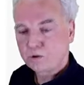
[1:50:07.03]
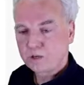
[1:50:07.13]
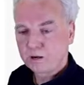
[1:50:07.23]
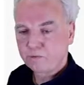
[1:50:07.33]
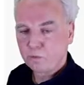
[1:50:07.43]

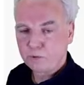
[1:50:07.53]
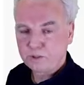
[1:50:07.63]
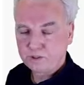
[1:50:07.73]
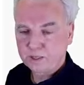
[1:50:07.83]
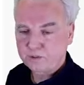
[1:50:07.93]
have
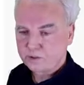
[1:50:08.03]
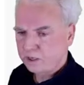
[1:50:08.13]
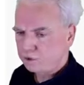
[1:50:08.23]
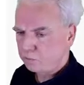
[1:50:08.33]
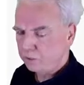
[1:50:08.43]
completed the
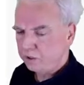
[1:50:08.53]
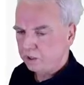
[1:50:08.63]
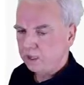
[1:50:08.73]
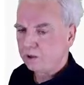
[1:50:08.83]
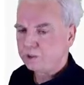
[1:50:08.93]
exercise to be
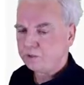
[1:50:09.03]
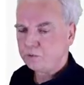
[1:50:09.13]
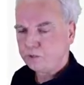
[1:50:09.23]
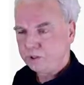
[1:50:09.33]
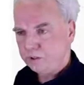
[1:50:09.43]
allowed
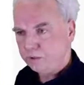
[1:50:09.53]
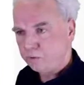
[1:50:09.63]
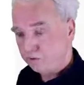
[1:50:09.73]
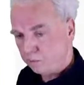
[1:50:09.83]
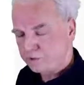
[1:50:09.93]
into the
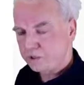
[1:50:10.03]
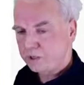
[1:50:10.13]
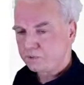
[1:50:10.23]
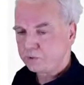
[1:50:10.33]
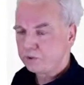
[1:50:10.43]
performance
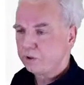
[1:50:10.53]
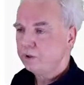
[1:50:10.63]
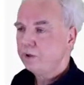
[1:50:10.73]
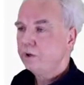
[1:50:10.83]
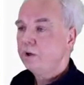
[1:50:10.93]
assessment.
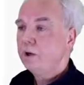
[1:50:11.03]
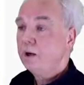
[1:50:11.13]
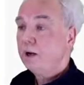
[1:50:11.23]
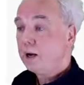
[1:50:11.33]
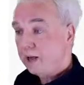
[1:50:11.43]

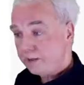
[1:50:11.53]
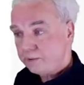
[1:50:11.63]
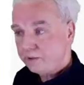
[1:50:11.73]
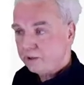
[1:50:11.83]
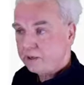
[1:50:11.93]

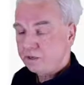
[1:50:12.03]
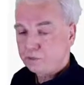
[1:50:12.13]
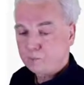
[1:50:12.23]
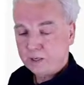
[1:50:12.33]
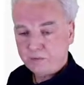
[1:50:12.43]
And as
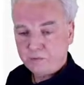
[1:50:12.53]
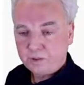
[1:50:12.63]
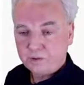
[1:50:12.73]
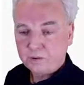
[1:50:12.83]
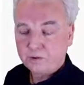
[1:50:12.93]
a
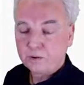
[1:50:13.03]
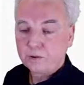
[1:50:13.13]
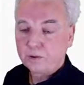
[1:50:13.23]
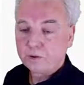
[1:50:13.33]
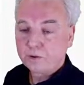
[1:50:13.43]
benefit,
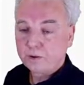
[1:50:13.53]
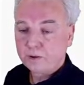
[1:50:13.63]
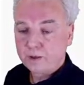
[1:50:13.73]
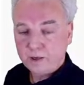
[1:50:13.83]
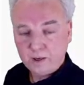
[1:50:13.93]

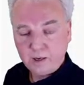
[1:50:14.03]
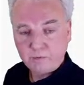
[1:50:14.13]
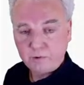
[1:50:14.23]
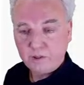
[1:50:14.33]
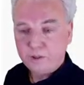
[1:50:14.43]
uh,
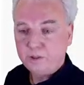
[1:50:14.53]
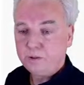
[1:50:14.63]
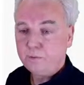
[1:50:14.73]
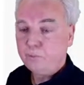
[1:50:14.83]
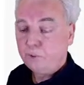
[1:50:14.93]
every
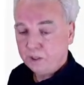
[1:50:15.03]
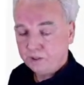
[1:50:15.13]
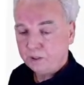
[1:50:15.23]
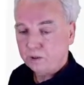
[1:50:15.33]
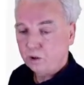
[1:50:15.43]

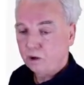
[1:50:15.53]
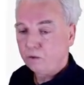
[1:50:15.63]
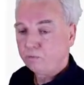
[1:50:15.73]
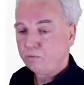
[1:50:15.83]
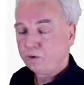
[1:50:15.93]
meeting
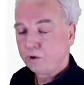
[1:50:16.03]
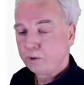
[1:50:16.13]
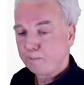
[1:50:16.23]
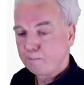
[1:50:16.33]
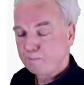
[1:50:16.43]
of
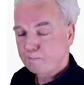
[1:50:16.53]
um,